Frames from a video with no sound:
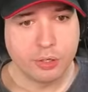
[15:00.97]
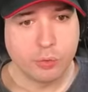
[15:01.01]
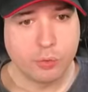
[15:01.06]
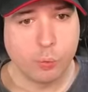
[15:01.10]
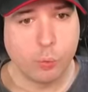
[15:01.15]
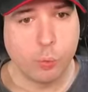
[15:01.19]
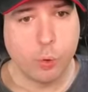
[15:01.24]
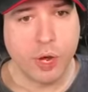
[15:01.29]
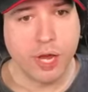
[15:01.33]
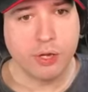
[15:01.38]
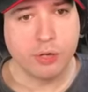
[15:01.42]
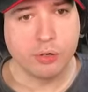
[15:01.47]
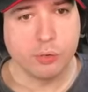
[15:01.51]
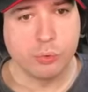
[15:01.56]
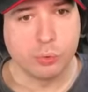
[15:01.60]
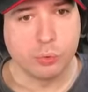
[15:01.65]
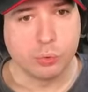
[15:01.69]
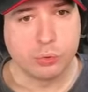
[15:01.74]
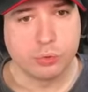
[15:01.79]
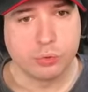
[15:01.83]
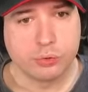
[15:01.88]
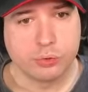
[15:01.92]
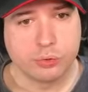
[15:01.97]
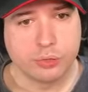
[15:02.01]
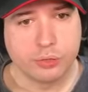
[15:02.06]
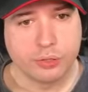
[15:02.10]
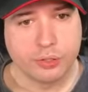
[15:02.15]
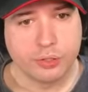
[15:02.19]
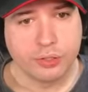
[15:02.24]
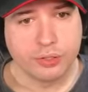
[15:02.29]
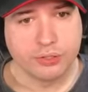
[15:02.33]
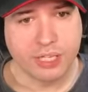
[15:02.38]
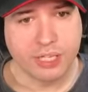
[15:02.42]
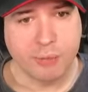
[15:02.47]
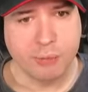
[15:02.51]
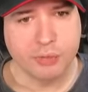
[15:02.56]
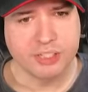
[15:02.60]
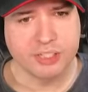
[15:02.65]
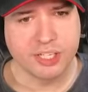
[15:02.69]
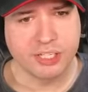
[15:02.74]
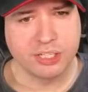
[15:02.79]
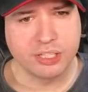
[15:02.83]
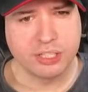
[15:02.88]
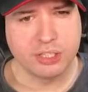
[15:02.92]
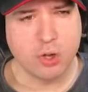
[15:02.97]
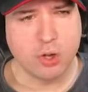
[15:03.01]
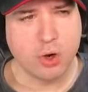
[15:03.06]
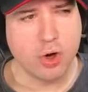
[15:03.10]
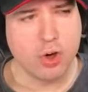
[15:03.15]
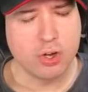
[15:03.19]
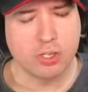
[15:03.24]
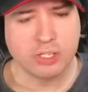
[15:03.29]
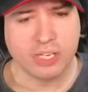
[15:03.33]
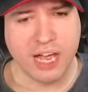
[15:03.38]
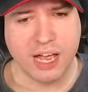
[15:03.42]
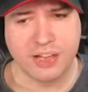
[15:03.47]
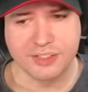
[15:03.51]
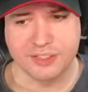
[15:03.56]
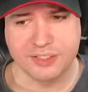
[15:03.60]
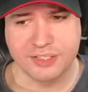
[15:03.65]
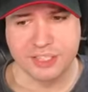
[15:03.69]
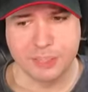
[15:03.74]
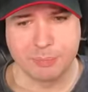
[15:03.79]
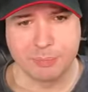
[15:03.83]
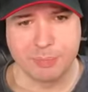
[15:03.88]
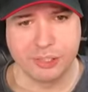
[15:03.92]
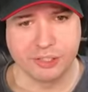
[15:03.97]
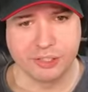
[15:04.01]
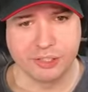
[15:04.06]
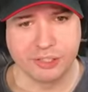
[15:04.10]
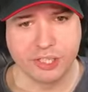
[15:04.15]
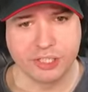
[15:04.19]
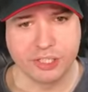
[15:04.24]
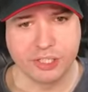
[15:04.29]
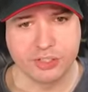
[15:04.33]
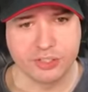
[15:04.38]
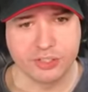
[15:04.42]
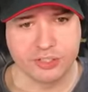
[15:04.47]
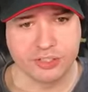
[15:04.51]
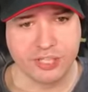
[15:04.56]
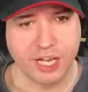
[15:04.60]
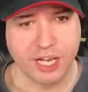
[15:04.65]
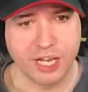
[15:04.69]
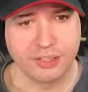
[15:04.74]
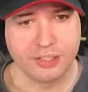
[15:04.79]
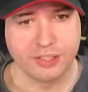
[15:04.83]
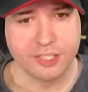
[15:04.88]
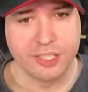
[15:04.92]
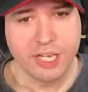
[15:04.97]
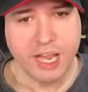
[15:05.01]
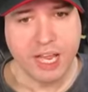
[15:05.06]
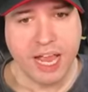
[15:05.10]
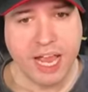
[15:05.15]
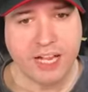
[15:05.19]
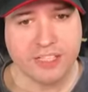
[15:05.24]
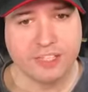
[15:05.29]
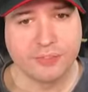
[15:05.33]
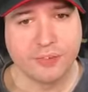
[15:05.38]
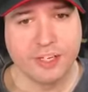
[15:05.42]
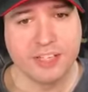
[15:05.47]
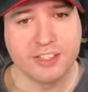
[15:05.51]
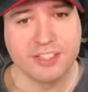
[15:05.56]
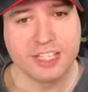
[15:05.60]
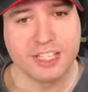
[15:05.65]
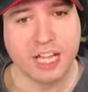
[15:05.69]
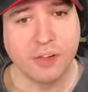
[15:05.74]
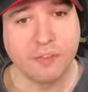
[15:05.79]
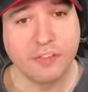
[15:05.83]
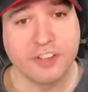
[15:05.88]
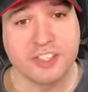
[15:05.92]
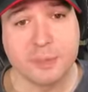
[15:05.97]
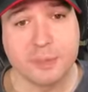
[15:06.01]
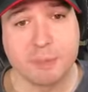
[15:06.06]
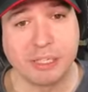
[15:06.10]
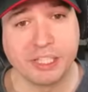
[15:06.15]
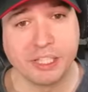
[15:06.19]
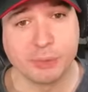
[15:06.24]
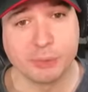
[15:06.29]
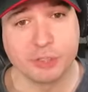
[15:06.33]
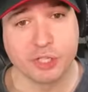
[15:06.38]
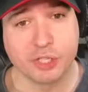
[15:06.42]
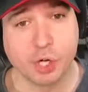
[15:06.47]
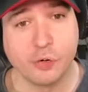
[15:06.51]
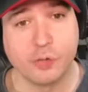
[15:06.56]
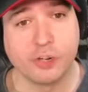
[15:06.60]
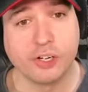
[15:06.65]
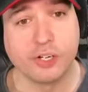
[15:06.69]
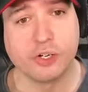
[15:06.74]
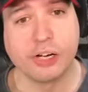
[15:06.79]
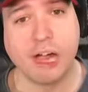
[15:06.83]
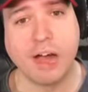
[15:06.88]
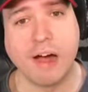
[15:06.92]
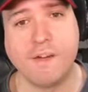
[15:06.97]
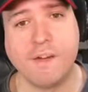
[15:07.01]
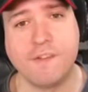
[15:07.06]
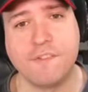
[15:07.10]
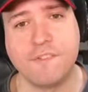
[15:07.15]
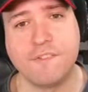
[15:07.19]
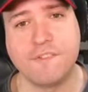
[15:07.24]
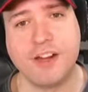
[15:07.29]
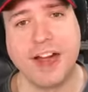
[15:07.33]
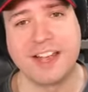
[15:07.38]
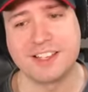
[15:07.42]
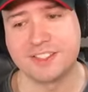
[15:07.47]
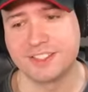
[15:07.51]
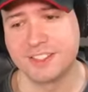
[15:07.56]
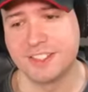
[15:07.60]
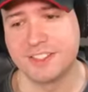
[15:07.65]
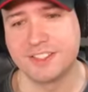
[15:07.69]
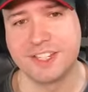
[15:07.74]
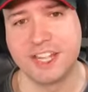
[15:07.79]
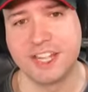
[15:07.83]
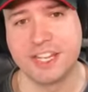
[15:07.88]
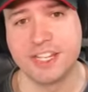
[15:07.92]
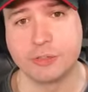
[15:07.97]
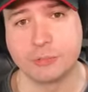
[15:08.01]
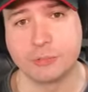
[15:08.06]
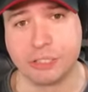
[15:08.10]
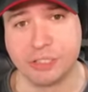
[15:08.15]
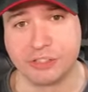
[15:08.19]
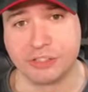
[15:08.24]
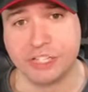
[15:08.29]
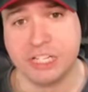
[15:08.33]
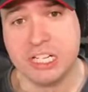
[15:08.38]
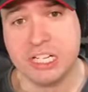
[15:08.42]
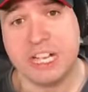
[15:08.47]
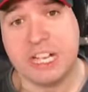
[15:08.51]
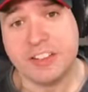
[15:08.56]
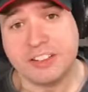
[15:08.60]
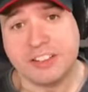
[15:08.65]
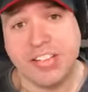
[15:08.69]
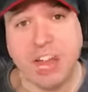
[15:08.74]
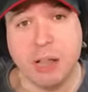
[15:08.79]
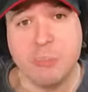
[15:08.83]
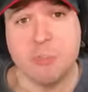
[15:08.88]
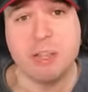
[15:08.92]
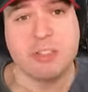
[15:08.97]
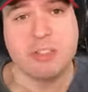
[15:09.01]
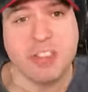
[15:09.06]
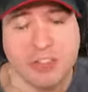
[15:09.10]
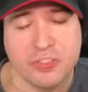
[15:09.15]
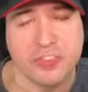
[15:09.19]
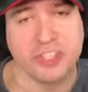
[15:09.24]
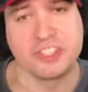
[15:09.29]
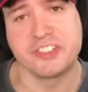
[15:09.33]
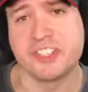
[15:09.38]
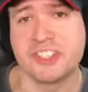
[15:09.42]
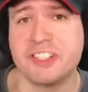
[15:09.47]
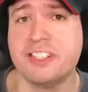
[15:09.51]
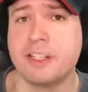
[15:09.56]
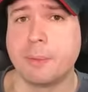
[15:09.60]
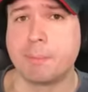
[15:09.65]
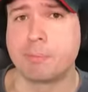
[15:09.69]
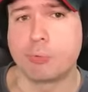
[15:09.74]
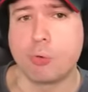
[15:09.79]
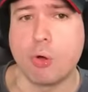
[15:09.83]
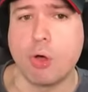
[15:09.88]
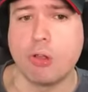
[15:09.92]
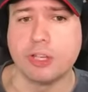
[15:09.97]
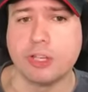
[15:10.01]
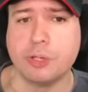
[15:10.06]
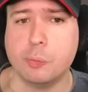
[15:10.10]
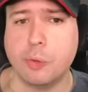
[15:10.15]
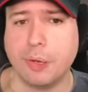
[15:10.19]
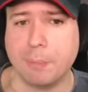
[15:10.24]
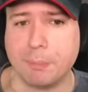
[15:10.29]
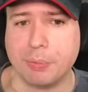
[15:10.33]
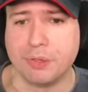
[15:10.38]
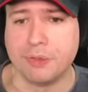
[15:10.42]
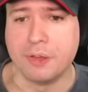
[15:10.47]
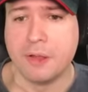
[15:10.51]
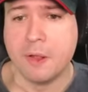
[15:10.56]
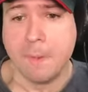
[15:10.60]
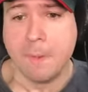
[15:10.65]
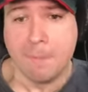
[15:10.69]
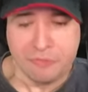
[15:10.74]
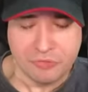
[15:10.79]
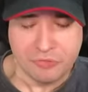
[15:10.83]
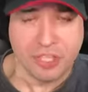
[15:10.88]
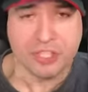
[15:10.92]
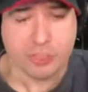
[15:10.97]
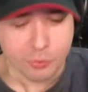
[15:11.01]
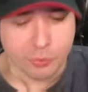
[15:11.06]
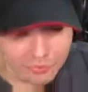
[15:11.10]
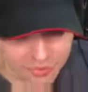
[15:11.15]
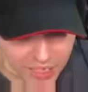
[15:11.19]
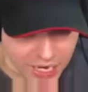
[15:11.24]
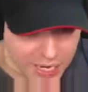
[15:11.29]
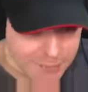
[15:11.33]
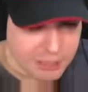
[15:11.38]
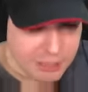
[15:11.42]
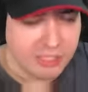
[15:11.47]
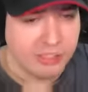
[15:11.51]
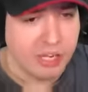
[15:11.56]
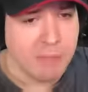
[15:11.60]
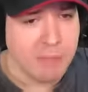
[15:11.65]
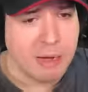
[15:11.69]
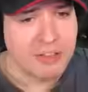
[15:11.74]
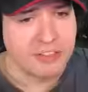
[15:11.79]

What? Ooh. That was a long-lasting ability that he just had. Activating stealth. His ability was over. Look how fast he's getting grilled. Tell me that this isn't a brawling weapon. Did you... I mean, come